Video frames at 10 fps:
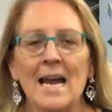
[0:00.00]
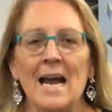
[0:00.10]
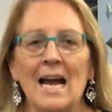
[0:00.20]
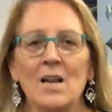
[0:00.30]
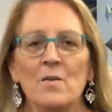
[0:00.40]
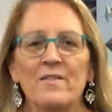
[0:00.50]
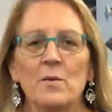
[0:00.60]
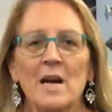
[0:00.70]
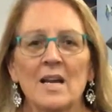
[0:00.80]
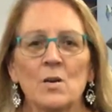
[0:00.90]
Hello
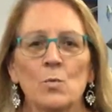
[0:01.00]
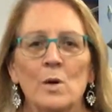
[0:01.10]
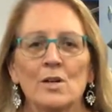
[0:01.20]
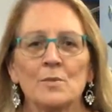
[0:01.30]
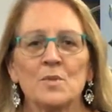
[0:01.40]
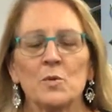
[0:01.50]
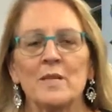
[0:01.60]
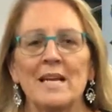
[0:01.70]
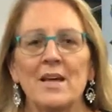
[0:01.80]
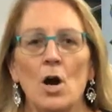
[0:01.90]
everyone, welcome to
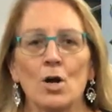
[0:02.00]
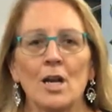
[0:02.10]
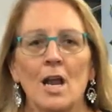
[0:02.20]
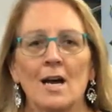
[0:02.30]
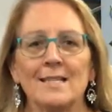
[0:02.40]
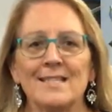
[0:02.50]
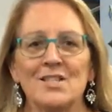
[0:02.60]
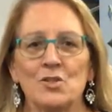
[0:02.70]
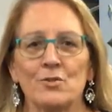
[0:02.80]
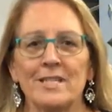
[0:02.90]
another online
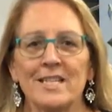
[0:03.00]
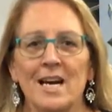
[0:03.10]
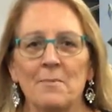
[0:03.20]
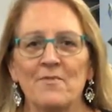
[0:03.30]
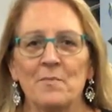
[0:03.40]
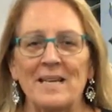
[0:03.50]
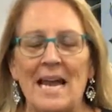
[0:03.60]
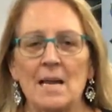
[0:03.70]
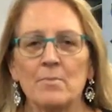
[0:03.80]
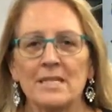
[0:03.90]
story time from
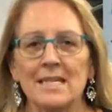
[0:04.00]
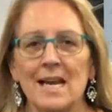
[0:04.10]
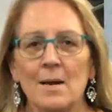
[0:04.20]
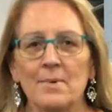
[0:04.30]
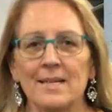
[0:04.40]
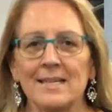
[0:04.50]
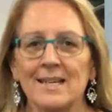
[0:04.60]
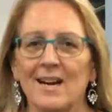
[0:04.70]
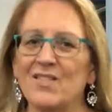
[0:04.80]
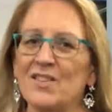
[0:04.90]
Cambridge Library.
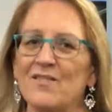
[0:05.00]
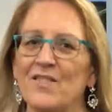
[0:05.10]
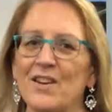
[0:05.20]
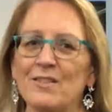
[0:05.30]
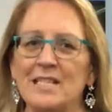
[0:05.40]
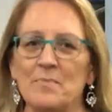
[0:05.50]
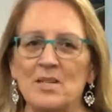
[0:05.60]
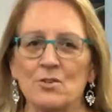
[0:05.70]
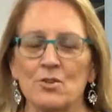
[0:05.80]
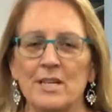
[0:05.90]
I've got a very
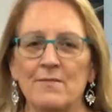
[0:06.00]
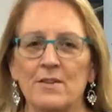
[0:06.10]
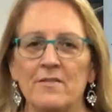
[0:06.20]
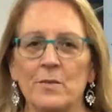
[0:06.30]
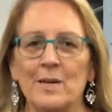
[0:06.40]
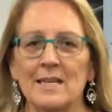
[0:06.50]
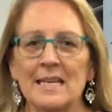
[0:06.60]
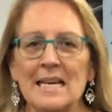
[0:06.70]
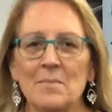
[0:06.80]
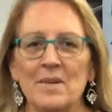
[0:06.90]
special treat for everyone
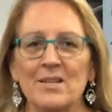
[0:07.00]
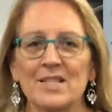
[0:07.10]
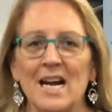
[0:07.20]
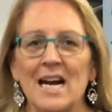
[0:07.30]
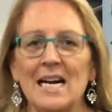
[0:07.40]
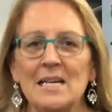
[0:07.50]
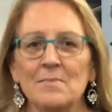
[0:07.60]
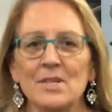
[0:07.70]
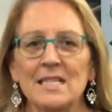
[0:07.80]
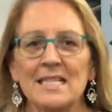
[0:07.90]
because I'm
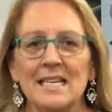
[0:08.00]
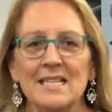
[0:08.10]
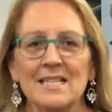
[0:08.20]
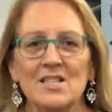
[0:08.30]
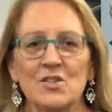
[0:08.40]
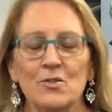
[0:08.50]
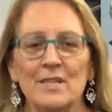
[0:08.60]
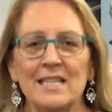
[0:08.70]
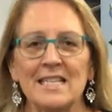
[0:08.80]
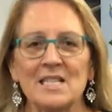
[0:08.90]
going to tell a
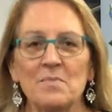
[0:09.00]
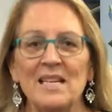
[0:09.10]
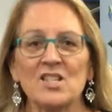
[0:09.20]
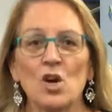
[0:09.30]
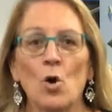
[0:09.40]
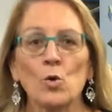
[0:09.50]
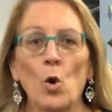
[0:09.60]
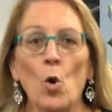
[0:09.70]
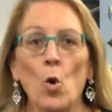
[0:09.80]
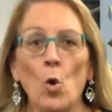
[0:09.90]
story that's being told
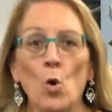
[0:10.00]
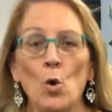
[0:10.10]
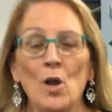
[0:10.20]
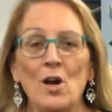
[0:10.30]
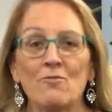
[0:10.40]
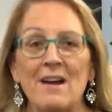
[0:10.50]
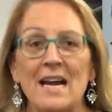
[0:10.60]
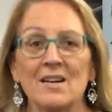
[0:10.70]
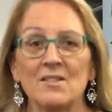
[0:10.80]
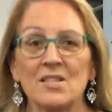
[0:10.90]
all
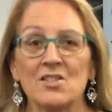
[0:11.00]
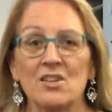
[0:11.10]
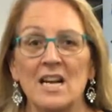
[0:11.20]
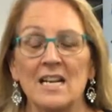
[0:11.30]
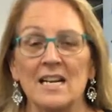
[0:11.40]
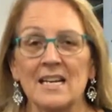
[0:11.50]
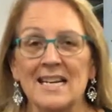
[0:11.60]
around Australia.